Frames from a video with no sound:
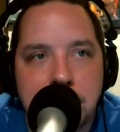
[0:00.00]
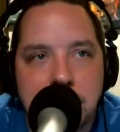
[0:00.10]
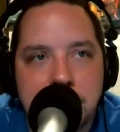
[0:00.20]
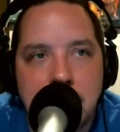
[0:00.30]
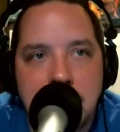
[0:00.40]

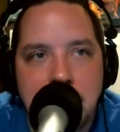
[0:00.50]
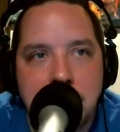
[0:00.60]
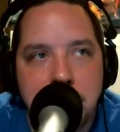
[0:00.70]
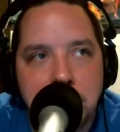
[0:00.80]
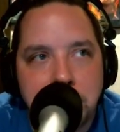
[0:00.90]

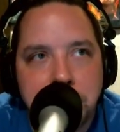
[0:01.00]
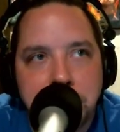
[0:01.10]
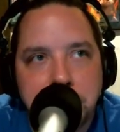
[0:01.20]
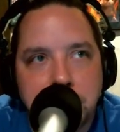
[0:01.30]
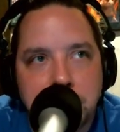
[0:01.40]
saying,
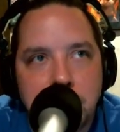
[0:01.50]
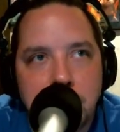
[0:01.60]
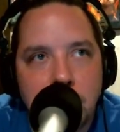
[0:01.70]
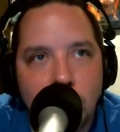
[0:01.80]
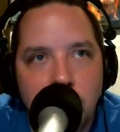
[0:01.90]

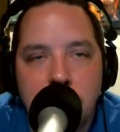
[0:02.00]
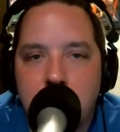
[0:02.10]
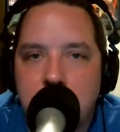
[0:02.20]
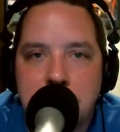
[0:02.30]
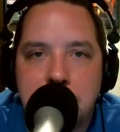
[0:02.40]
we
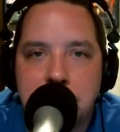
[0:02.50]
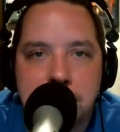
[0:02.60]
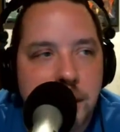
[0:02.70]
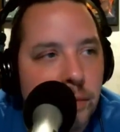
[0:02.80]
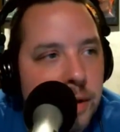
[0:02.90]
really
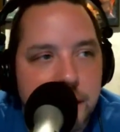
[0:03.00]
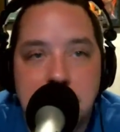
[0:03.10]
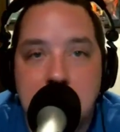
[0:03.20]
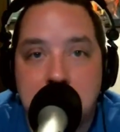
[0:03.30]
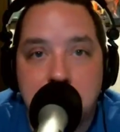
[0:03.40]
someone
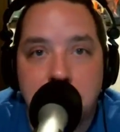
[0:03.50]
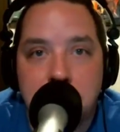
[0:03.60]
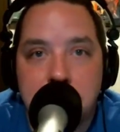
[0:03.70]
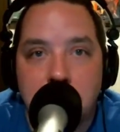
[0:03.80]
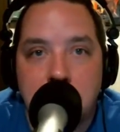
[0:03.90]
needs to put
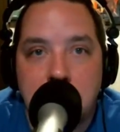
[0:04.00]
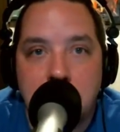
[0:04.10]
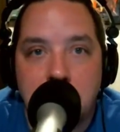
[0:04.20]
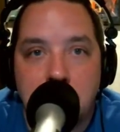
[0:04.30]
this on air,